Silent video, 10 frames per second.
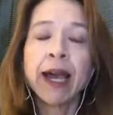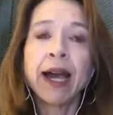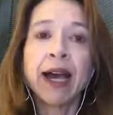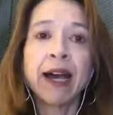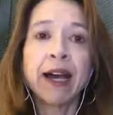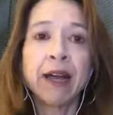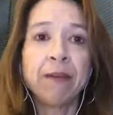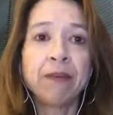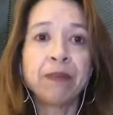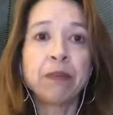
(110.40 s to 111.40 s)

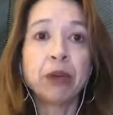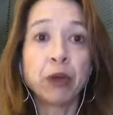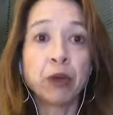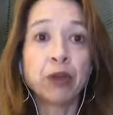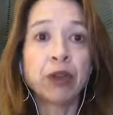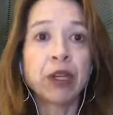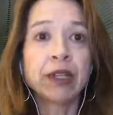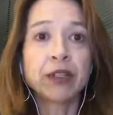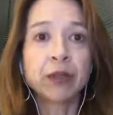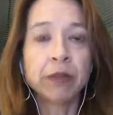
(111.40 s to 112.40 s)
Both
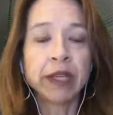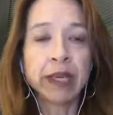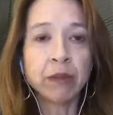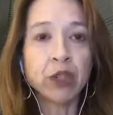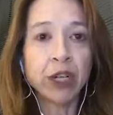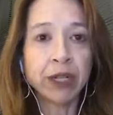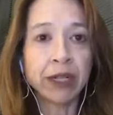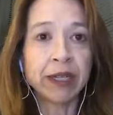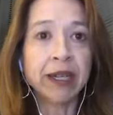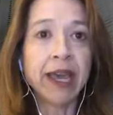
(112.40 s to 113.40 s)
Kim
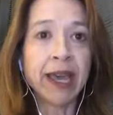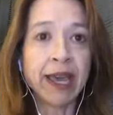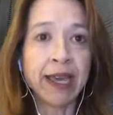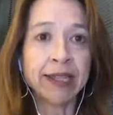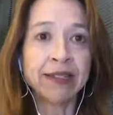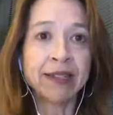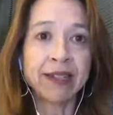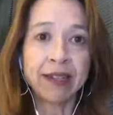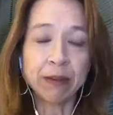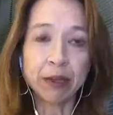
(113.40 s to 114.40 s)
Jong-un and
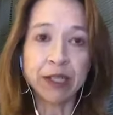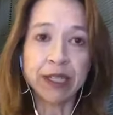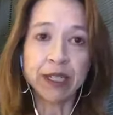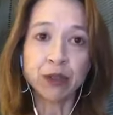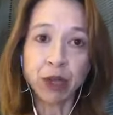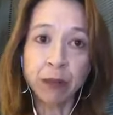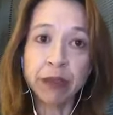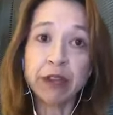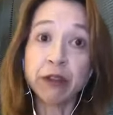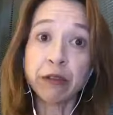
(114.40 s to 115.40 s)
President Trump,
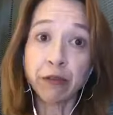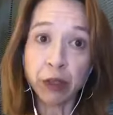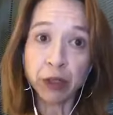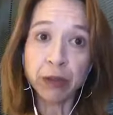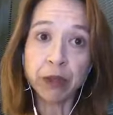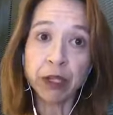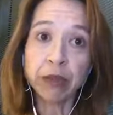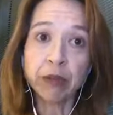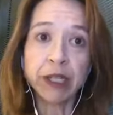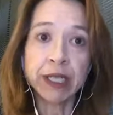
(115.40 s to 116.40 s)
they're the first
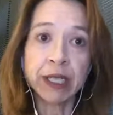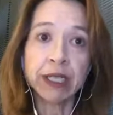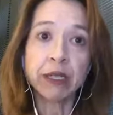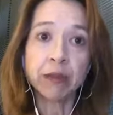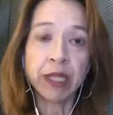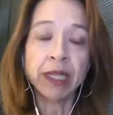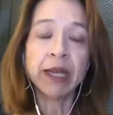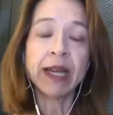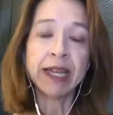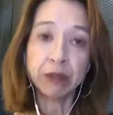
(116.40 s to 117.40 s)
American president to meet,
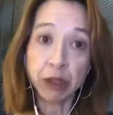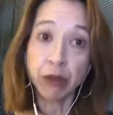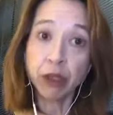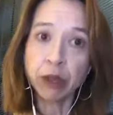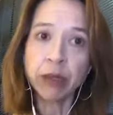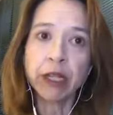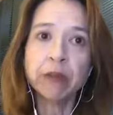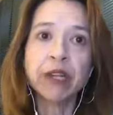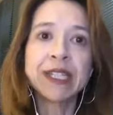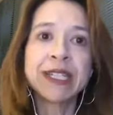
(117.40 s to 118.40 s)
he was the first American
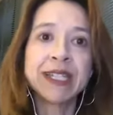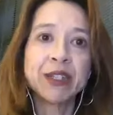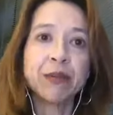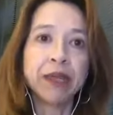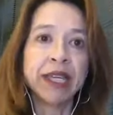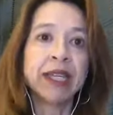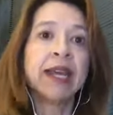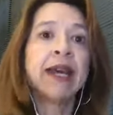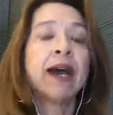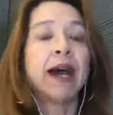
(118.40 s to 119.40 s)
president to meet
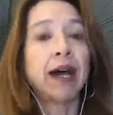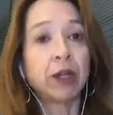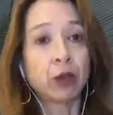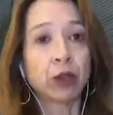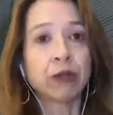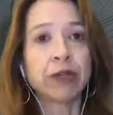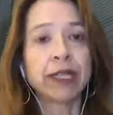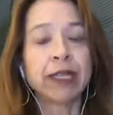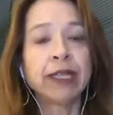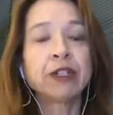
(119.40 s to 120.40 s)
North
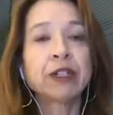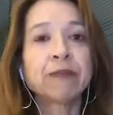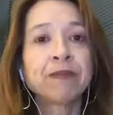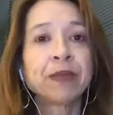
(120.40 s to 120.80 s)
Korean leader.